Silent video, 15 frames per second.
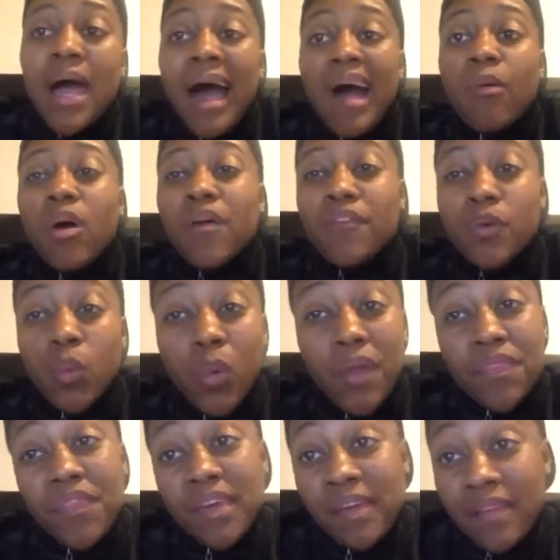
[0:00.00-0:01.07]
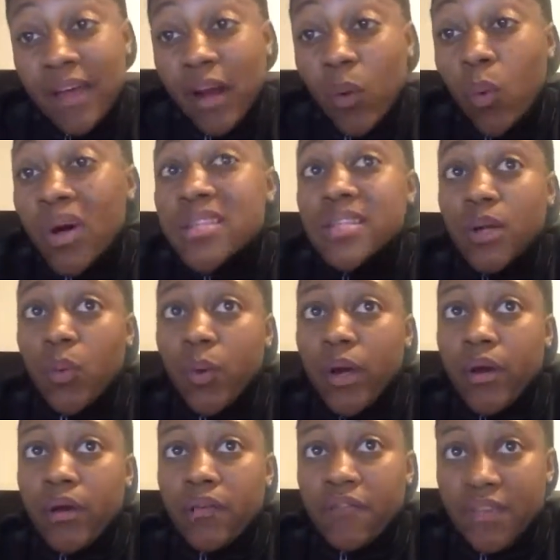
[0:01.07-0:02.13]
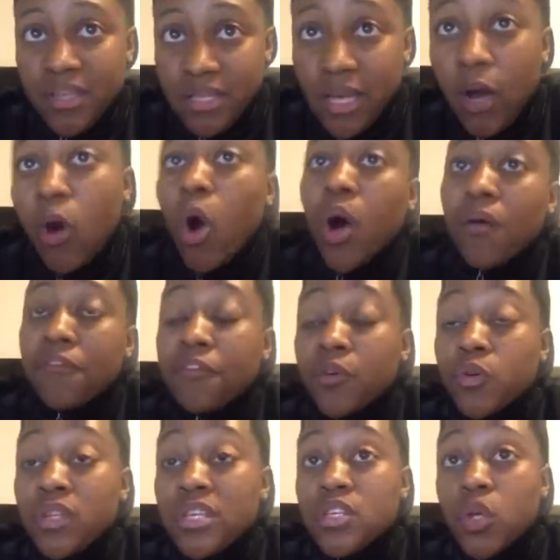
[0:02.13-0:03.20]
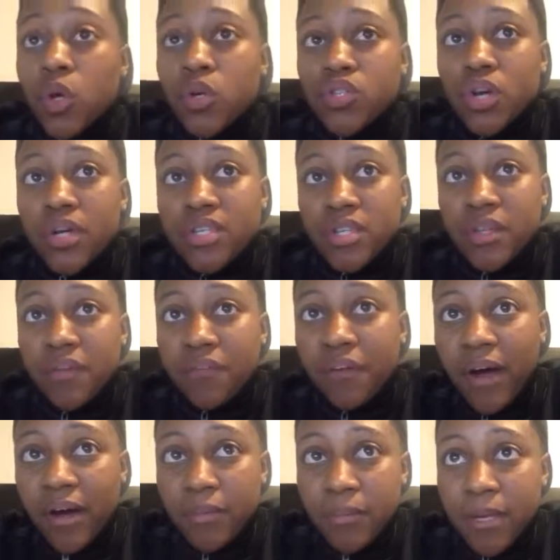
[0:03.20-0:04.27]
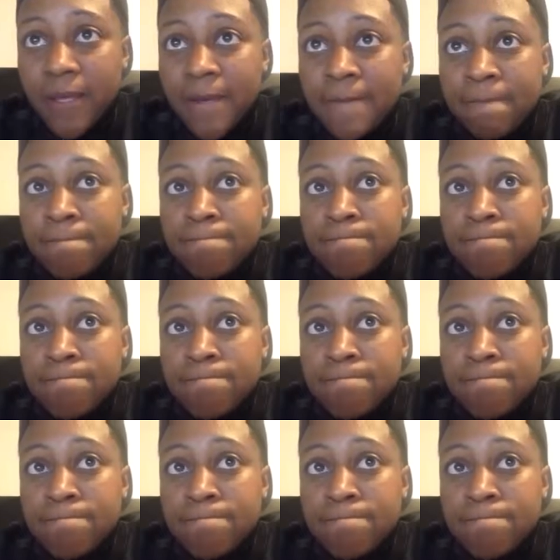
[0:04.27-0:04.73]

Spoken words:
However, one thing that I wasn't aware of is how harmful these clothes are to the environment.